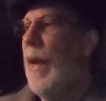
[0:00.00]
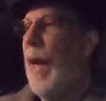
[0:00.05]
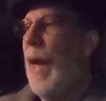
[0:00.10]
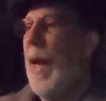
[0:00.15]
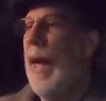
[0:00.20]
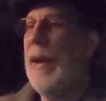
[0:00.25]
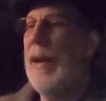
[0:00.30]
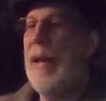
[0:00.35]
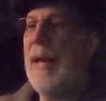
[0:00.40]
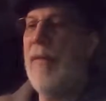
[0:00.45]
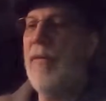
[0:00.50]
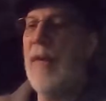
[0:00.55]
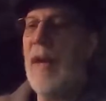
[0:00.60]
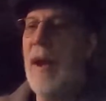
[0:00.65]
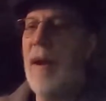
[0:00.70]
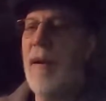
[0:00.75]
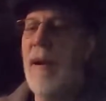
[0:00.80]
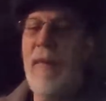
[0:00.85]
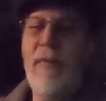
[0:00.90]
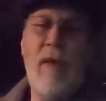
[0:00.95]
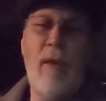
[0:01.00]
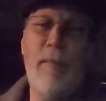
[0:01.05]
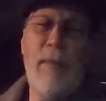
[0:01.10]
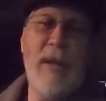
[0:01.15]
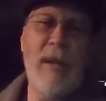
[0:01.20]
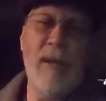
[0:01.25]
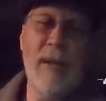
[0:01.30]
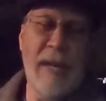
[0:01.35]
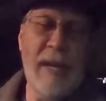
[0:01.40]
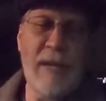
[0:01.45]
And in there, and there'll
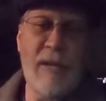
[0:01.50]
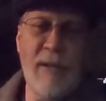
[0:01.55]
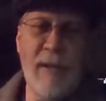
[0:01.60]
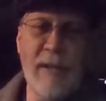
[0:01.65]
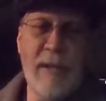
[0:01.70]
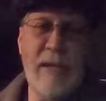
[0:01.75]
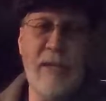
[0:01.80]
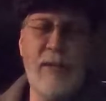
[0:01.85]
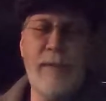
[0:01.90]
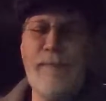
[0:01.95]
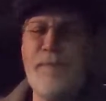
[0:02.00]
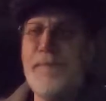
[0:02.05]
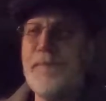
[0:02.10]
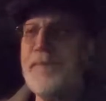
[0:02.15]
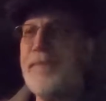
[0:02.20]
be a link to this